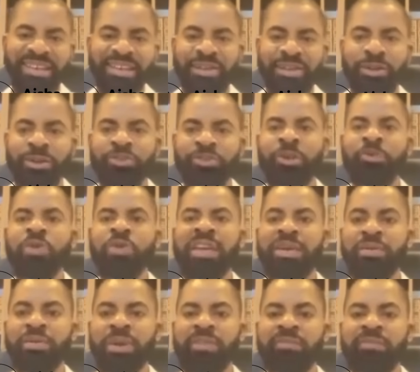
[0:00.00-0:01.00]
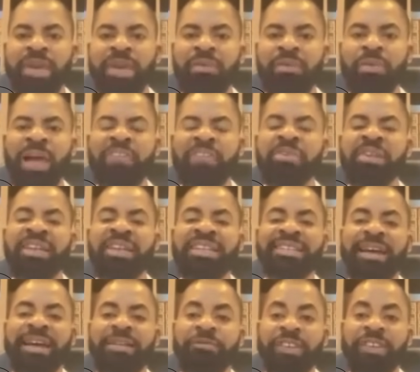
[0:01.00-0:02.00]
You know, so we have been
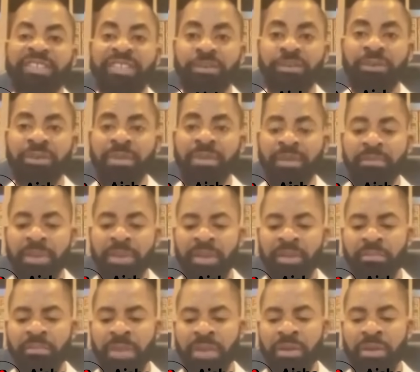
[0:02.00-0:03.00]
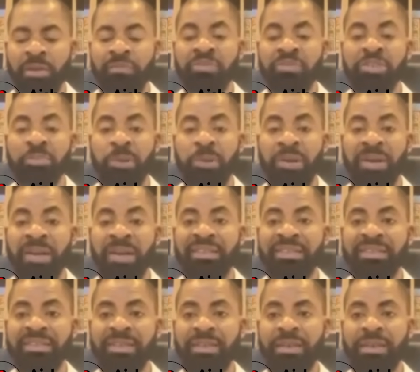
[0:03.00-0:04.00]
interfacing with many of these
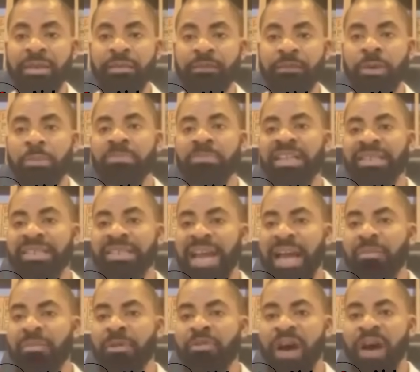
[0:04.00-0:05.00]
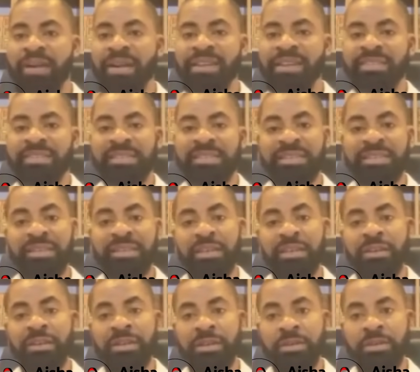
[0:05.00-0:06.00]
parents from the time of arrest till
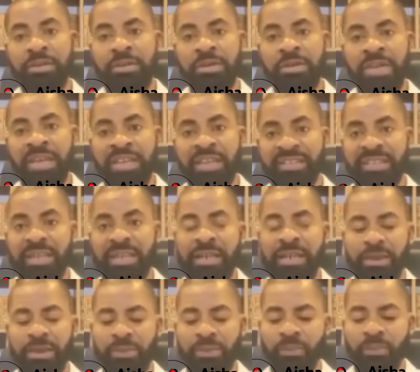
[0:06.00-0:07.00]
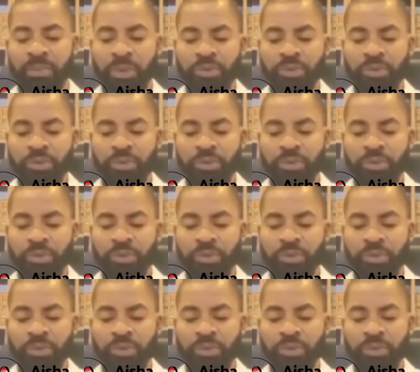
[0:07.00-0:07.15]
yesterday.